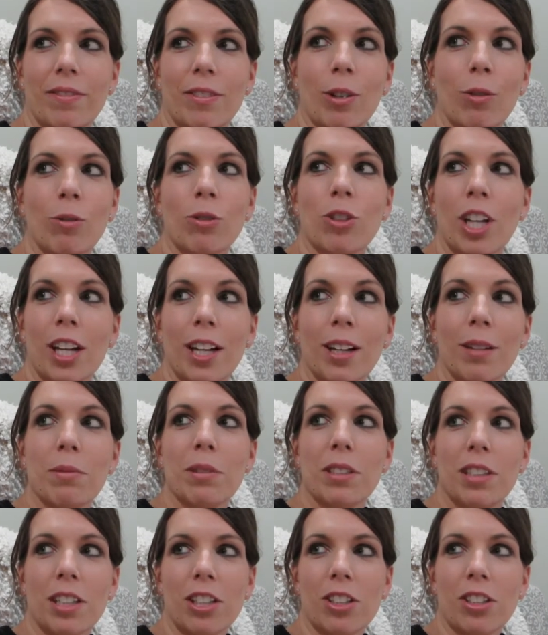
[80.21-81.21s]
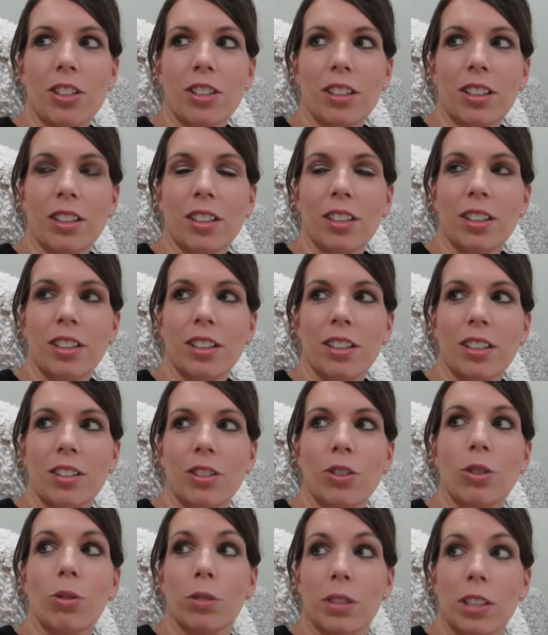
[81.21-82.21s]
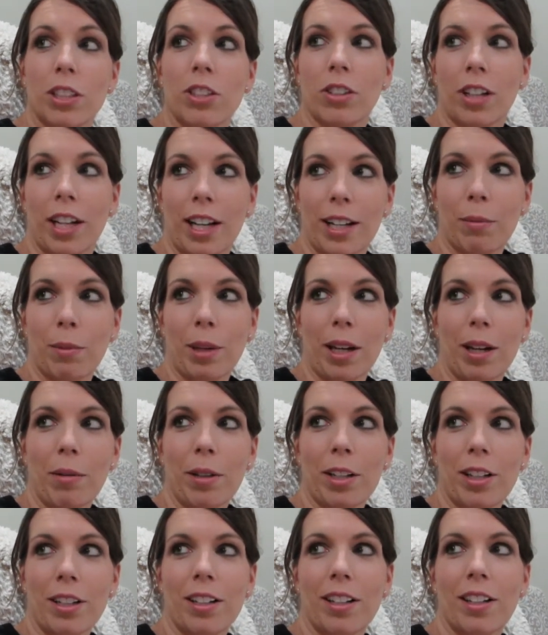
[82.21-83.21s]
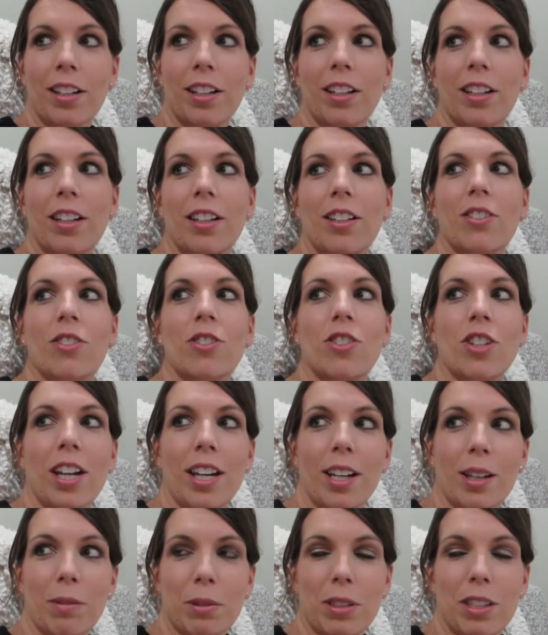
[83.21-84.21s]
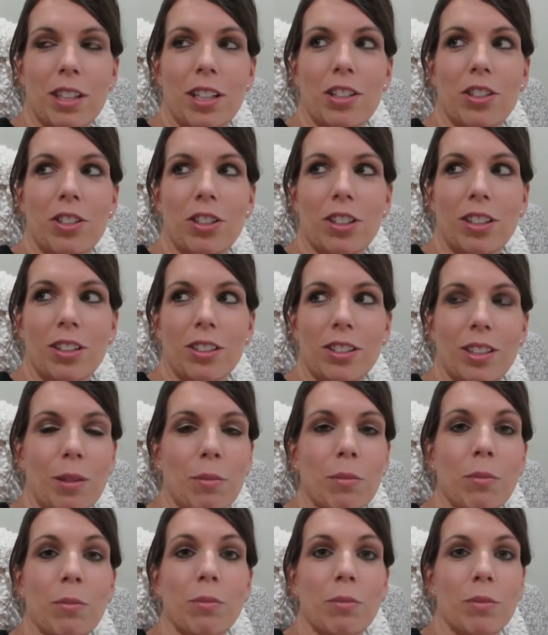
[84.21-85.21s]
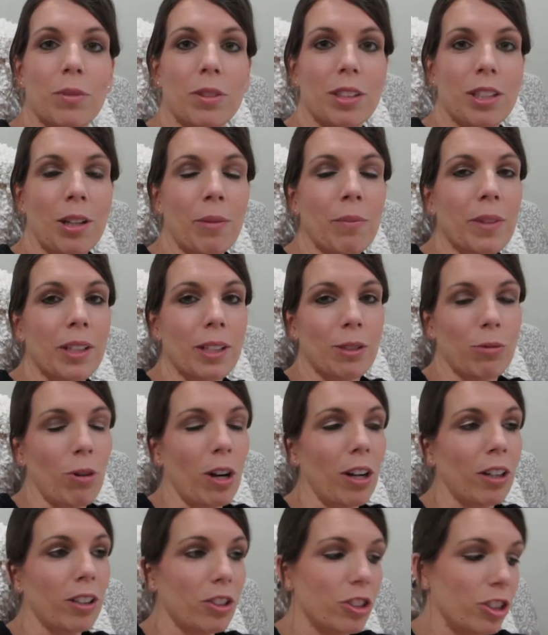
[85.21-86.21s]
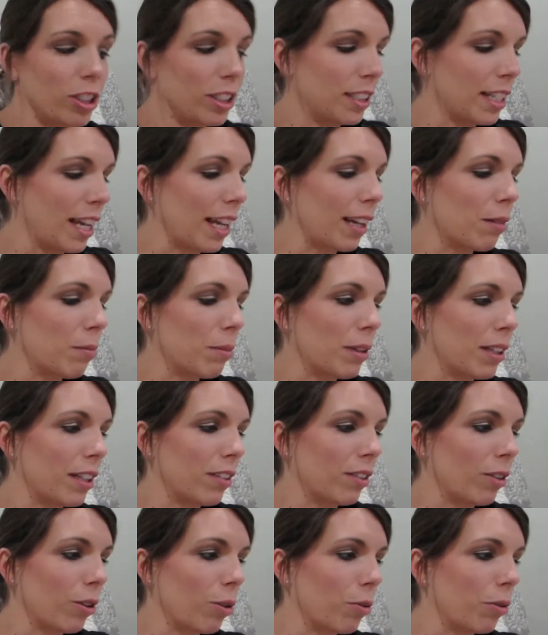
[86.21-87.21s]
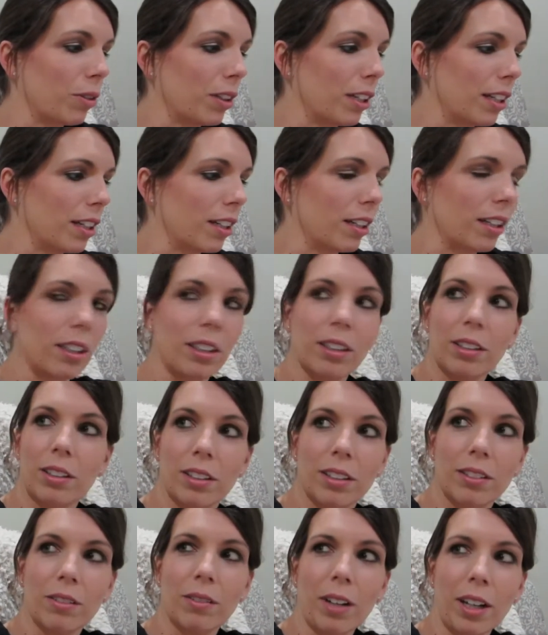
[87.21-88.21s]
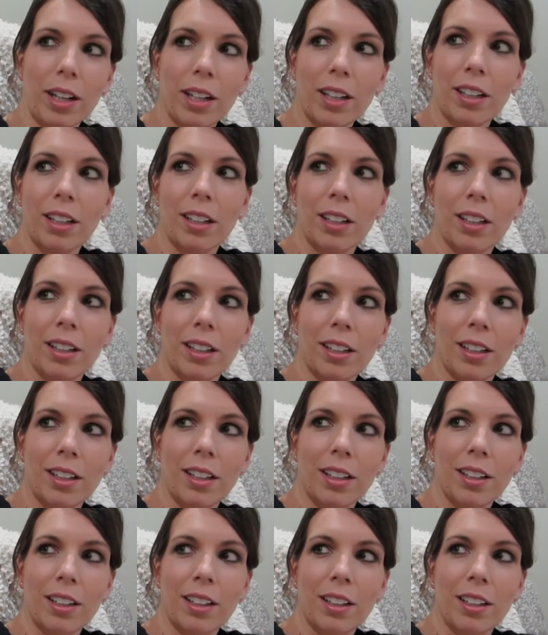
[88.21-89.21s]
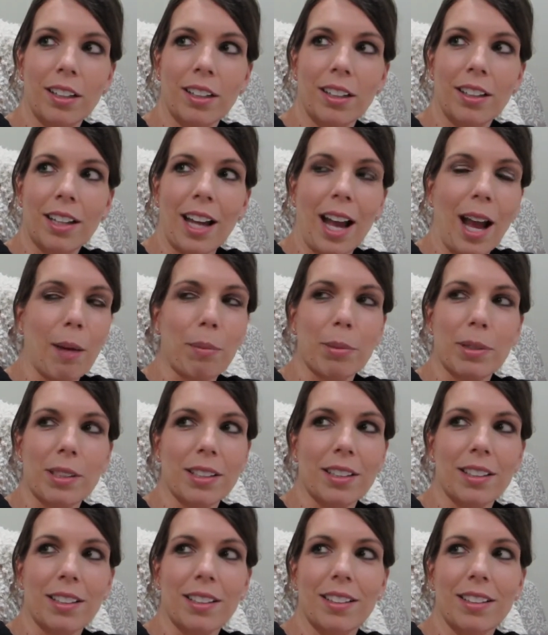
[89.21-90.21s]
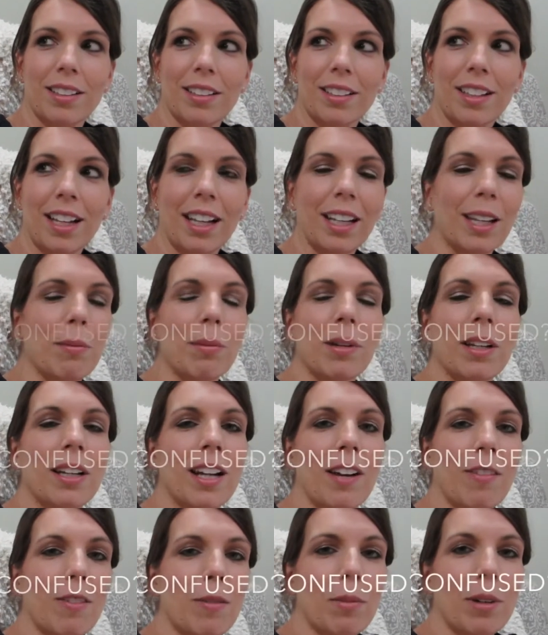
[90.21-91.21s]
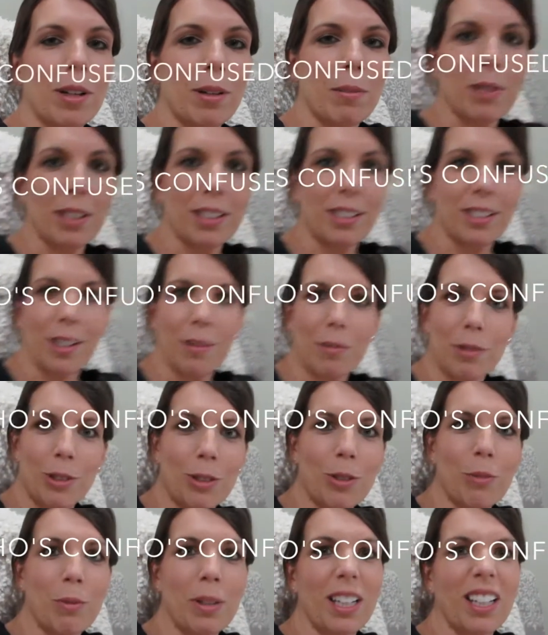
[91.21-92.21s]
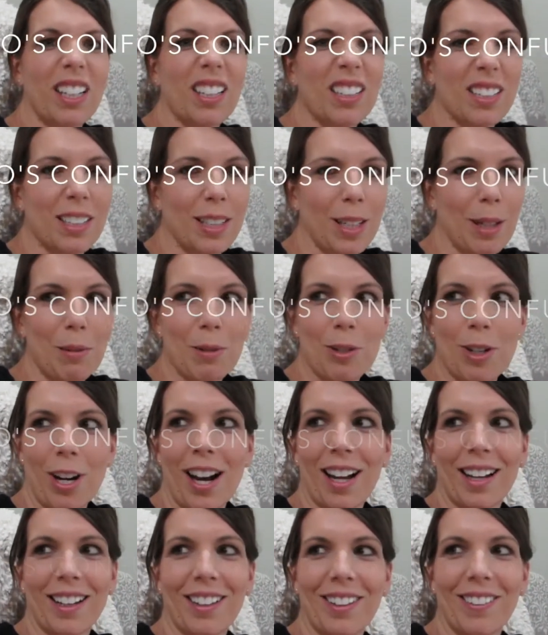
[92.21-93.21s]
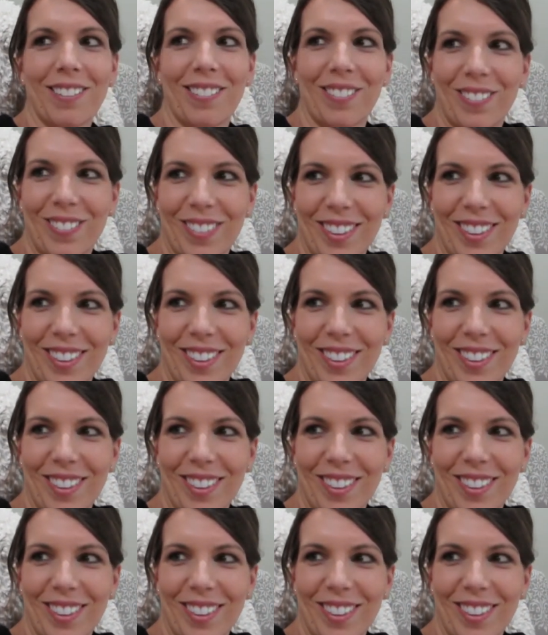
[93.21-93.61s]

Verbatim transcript: No, Jacob's teacher. Joel's teacher had a baby. Jacob's teacher, something something's wrong. She's not going to be there the whole year, right? Opposite. Opposite. I keep getting everybody mixed up. There's too many kids to keep track of.